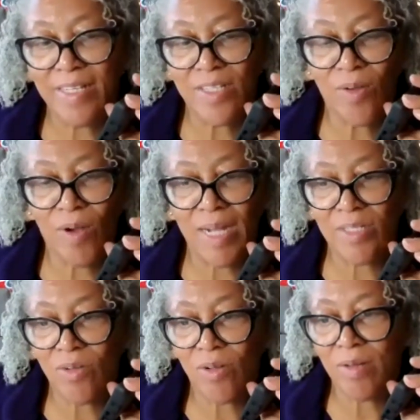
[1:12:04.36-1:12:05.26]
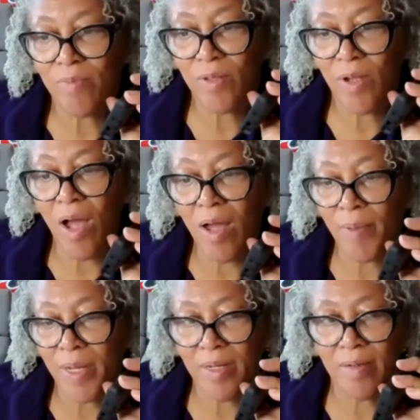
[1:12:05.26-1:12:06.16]
So I started
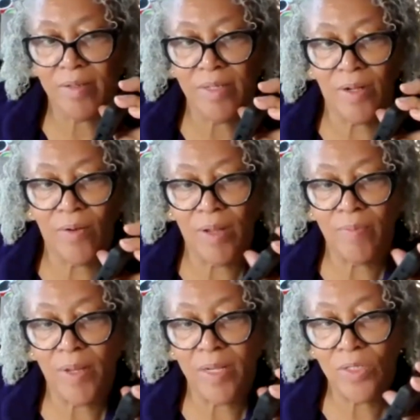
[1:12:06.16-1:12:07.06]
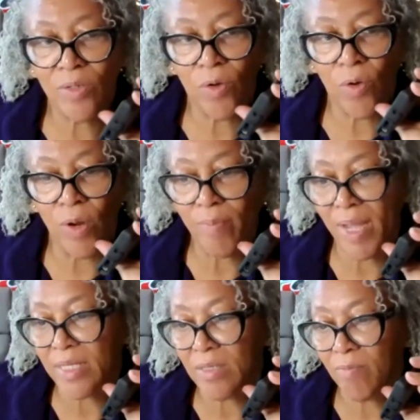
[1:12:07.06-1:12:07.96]
calming, you know, and going
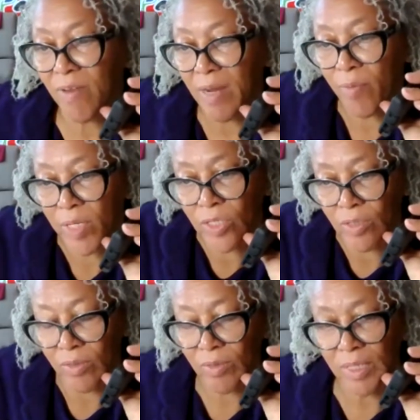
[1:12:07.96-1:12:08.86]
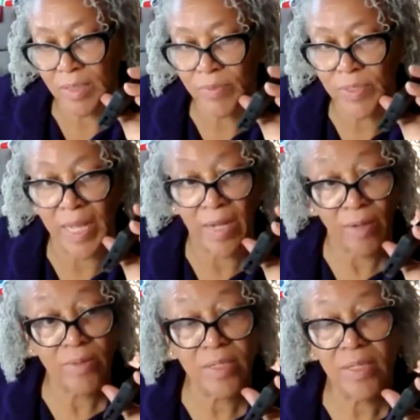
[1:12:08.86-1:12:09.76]
back in vibrational
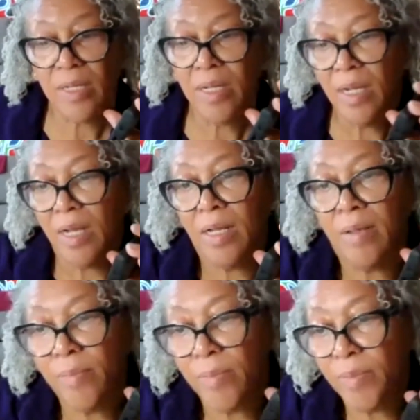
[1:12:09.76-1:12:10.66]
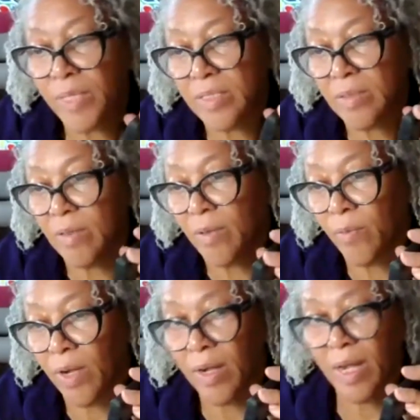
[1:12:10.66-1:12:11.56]
sound, because
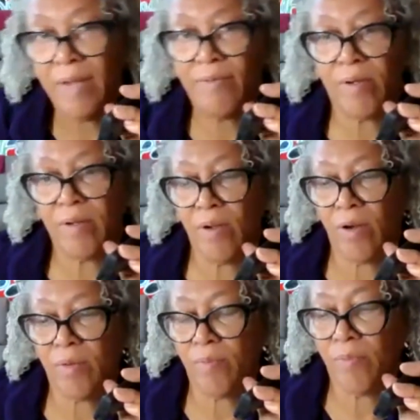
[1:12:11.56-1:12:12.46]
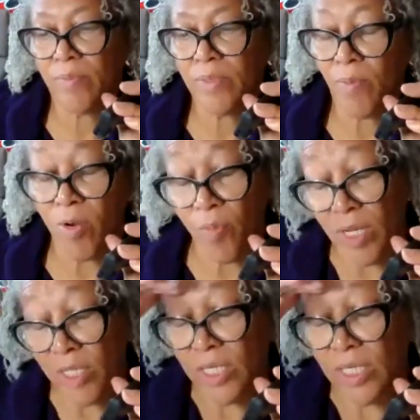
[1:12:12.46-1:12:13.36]
I have some art
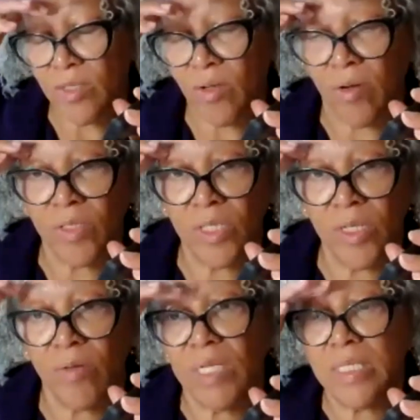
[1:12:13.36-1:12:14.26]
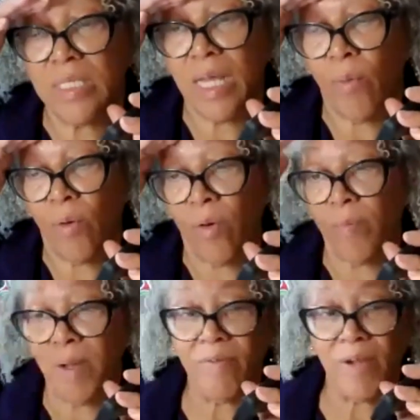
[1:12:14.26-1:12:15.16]
projects or a series that were
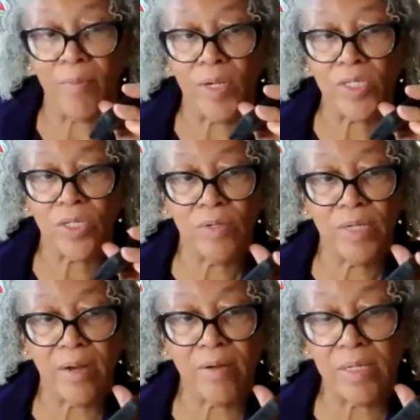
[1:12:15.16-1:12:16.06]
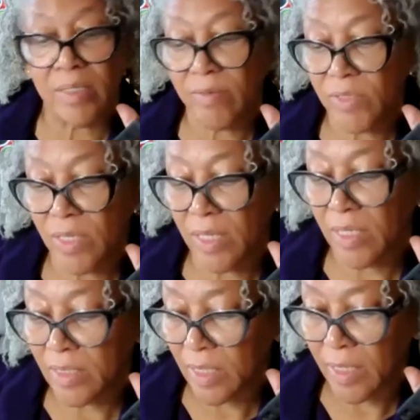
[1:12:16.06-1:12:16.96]
about vibrational narratives.
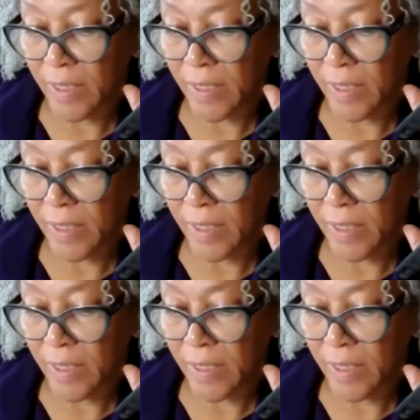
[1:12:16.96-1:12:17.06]
And